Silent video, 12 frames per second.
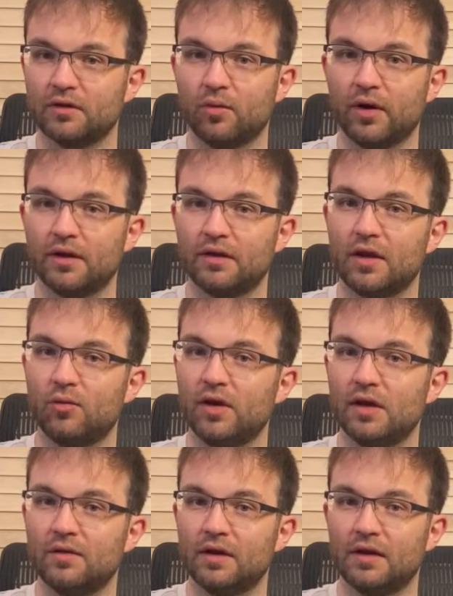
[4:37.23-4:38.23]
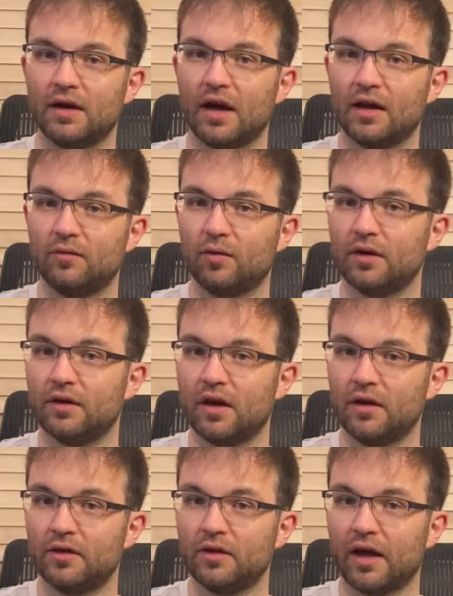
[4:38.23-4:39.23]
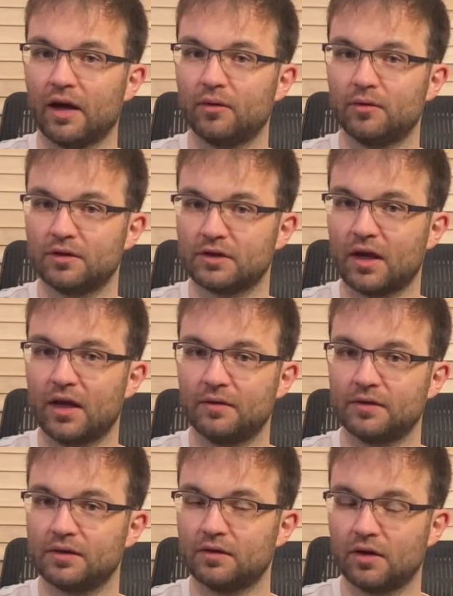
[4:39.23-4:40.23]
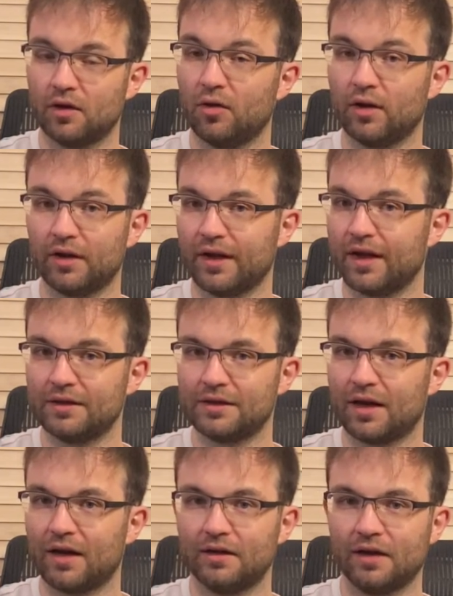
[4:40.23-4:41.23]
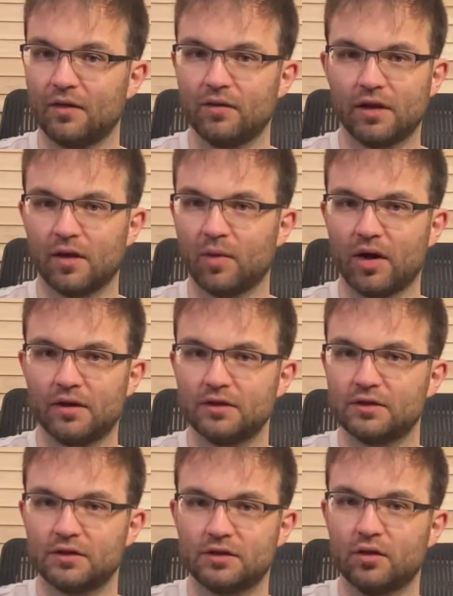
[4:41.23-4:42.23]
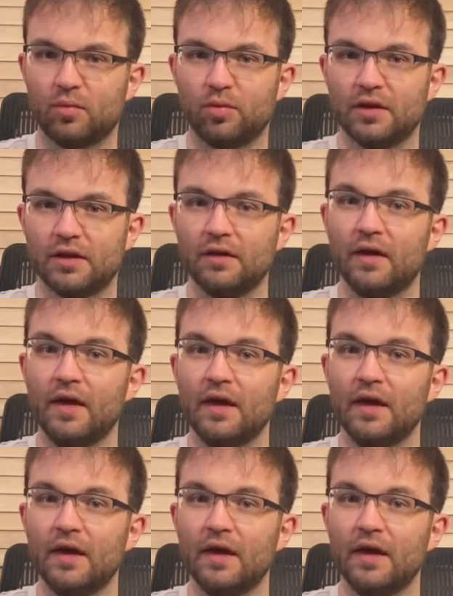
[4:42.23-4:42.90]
The way that they weave in and out of one another and how it resolves the note it lands on, everything about it is just so pretty.